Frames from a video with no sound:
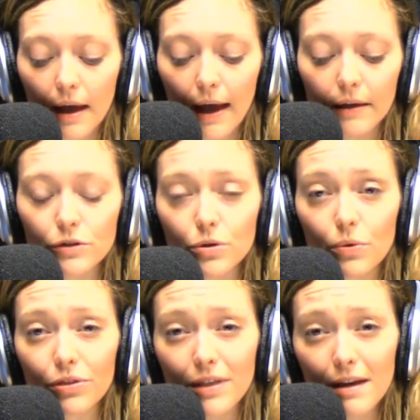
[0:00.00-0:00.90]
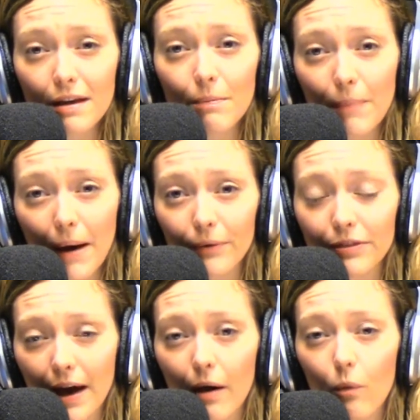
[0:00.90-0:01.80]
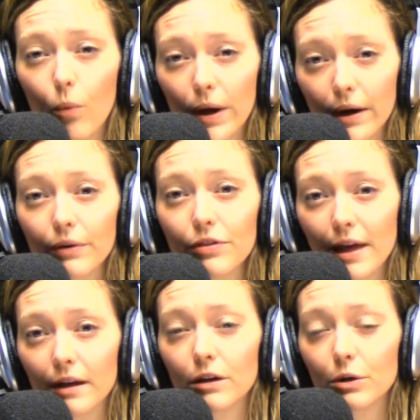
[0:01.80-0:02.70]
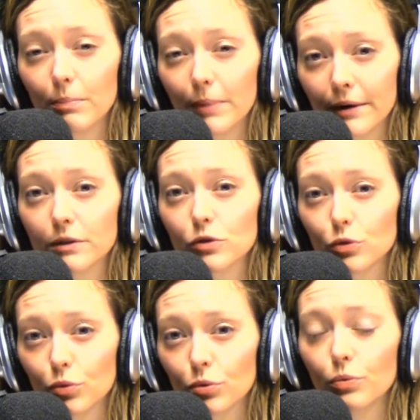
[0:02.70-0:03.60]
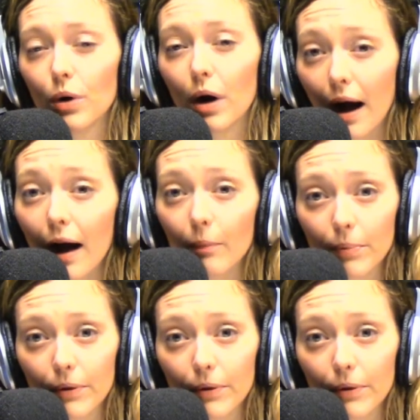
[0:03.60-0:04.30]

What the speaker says: And so think about that, where then your parents grew up,